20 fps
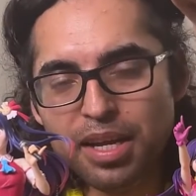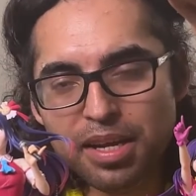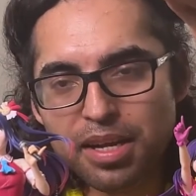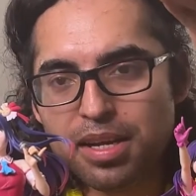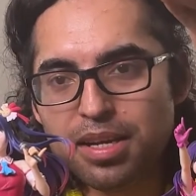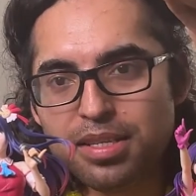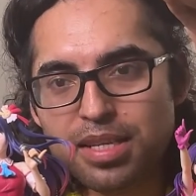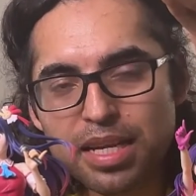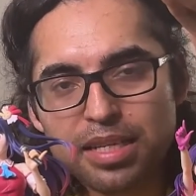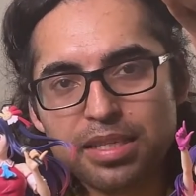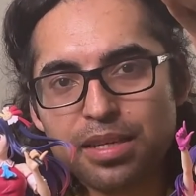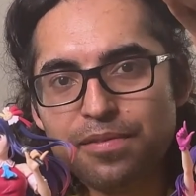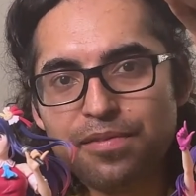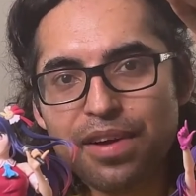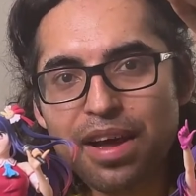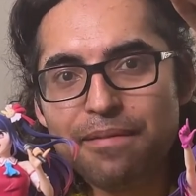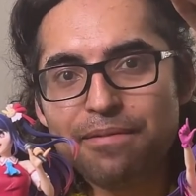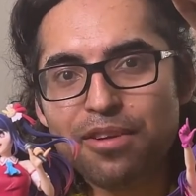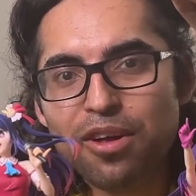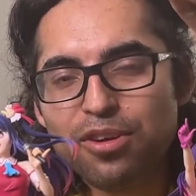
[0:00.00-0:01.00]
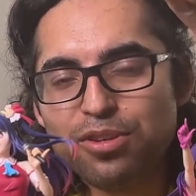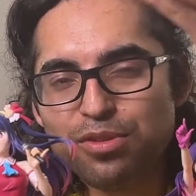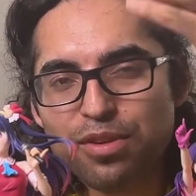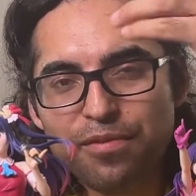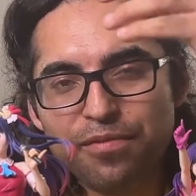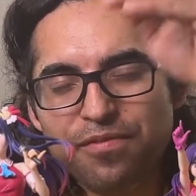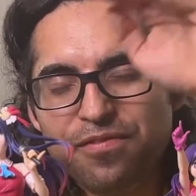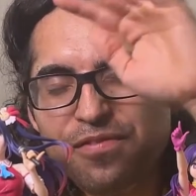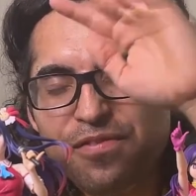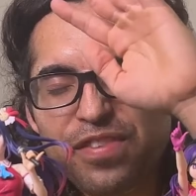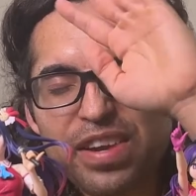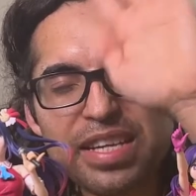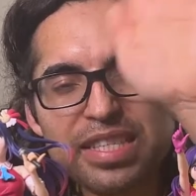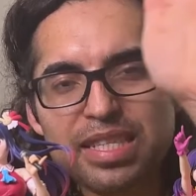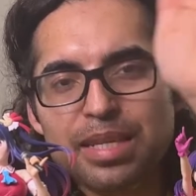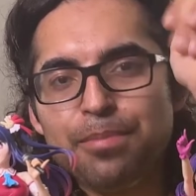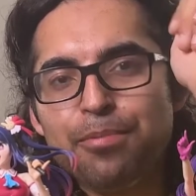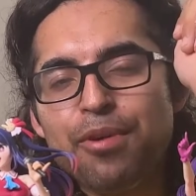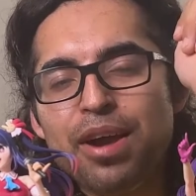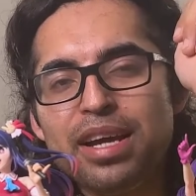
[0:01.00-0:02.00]
$65. So
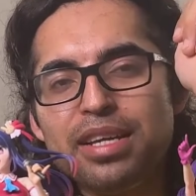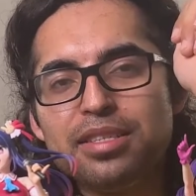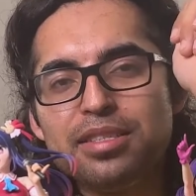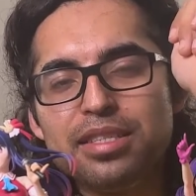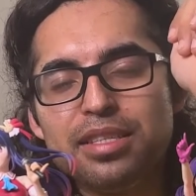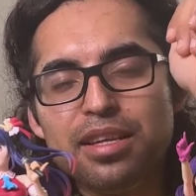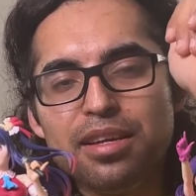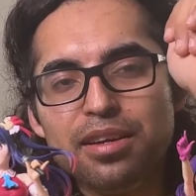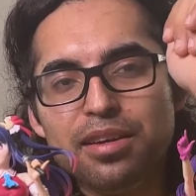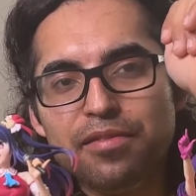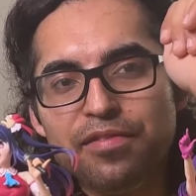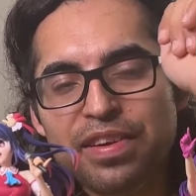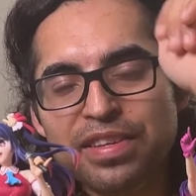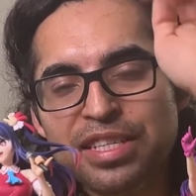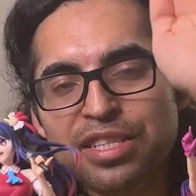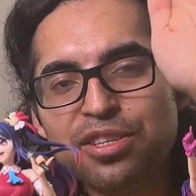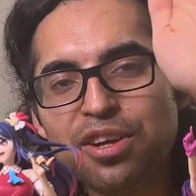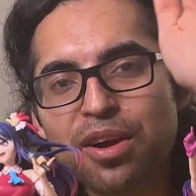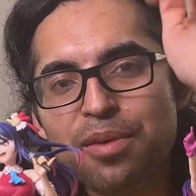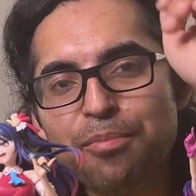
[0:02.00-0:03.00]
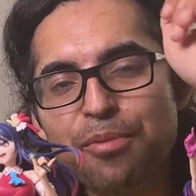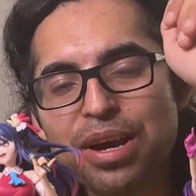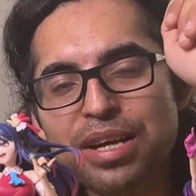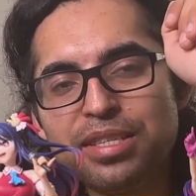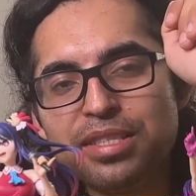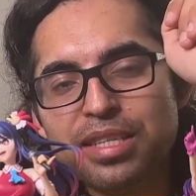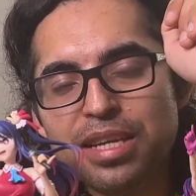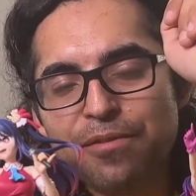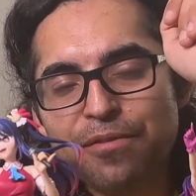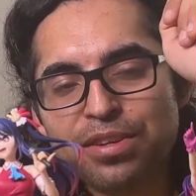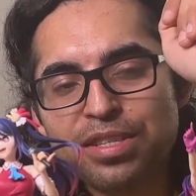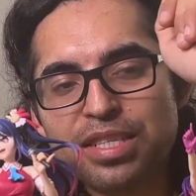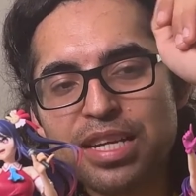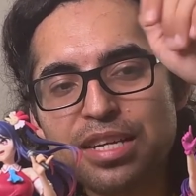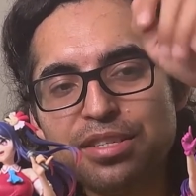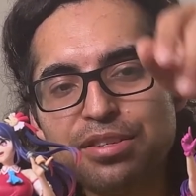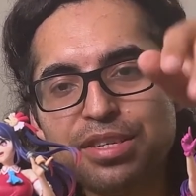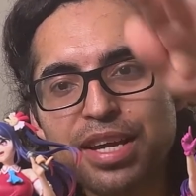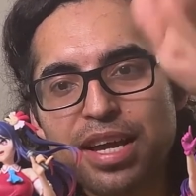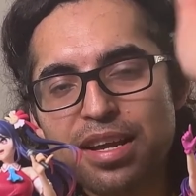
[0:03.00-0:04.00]
15 $15 price difference
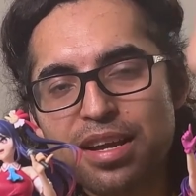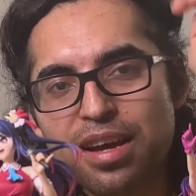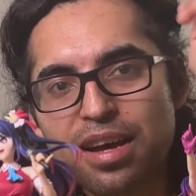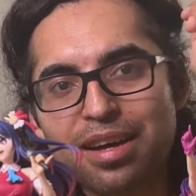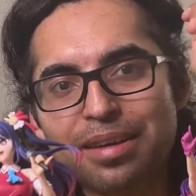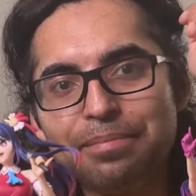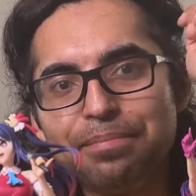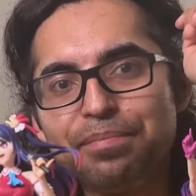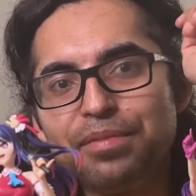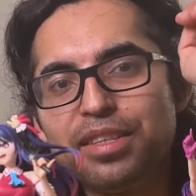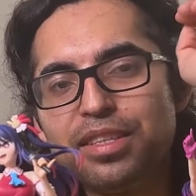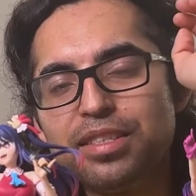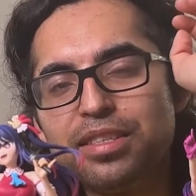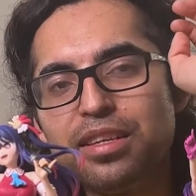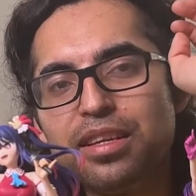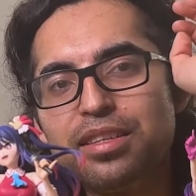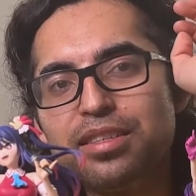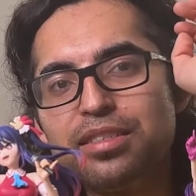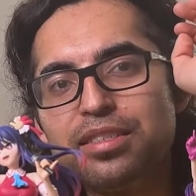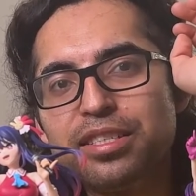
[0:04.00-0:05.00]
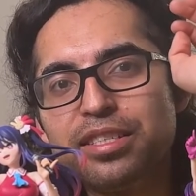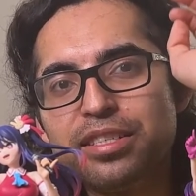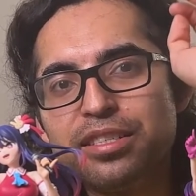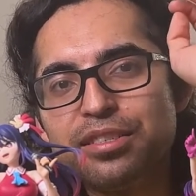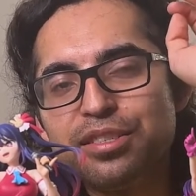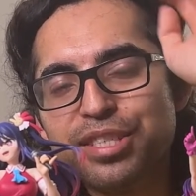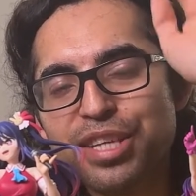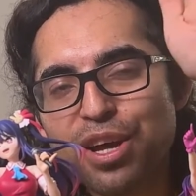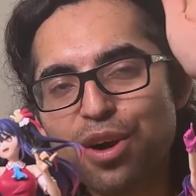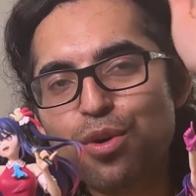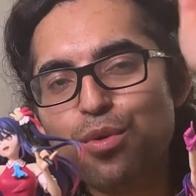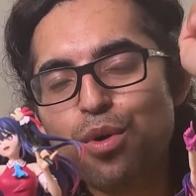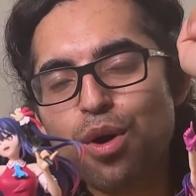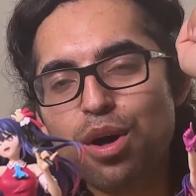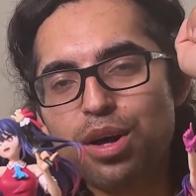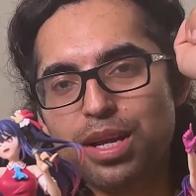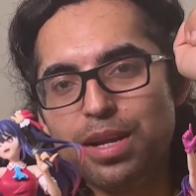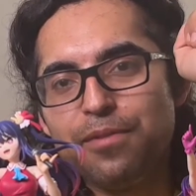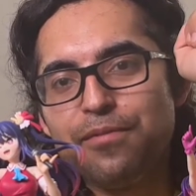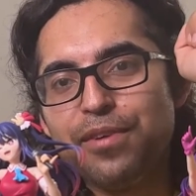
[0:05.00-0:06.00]
just to get a scale
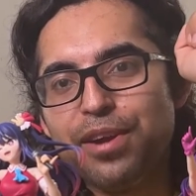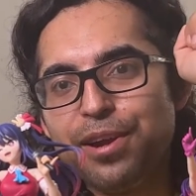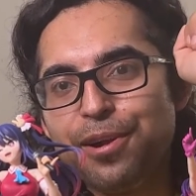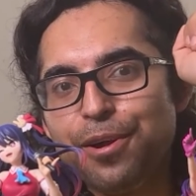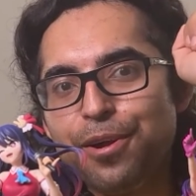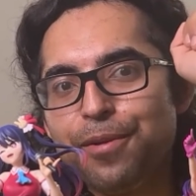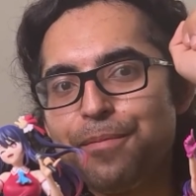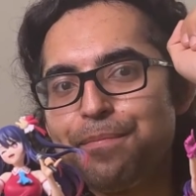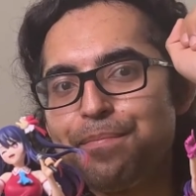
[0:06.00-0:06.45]
quality figure.